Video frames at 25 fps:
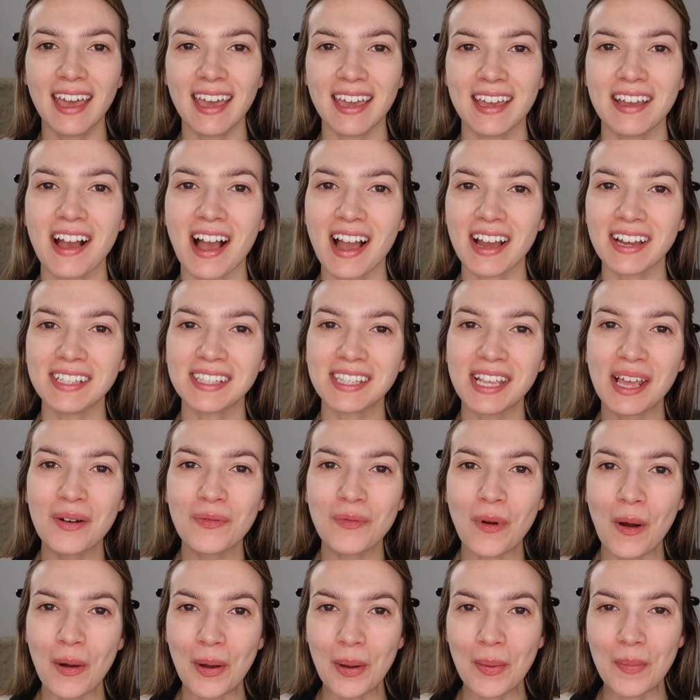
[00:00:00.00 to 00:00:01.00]
Hey guys, and
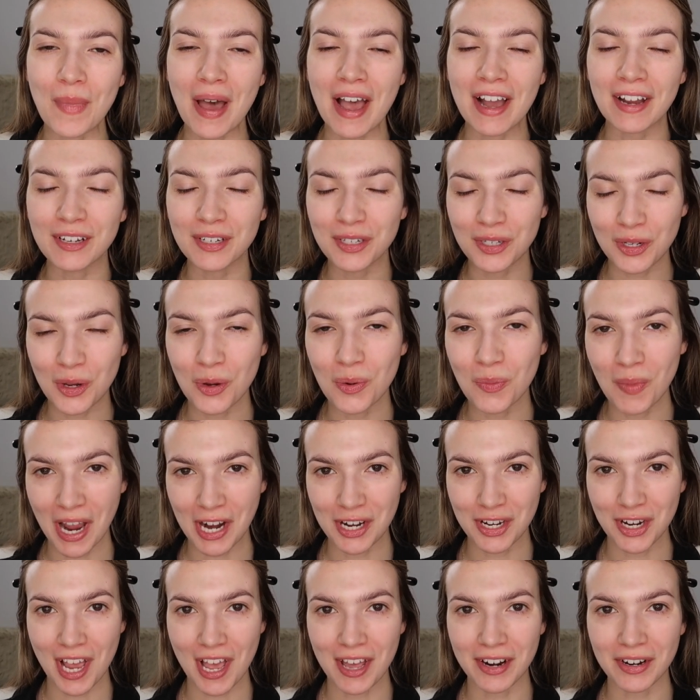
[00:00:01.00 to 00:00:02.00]
welcome back to
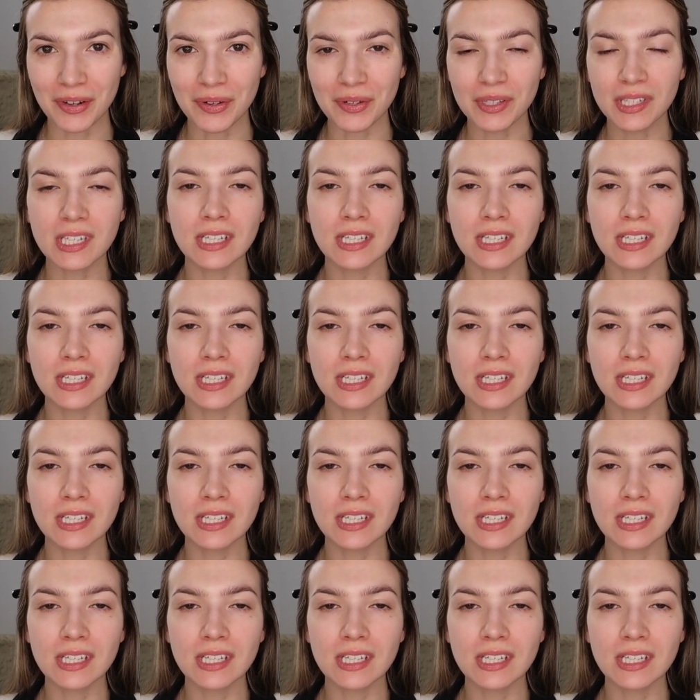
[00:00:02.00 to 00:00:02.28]
my channel.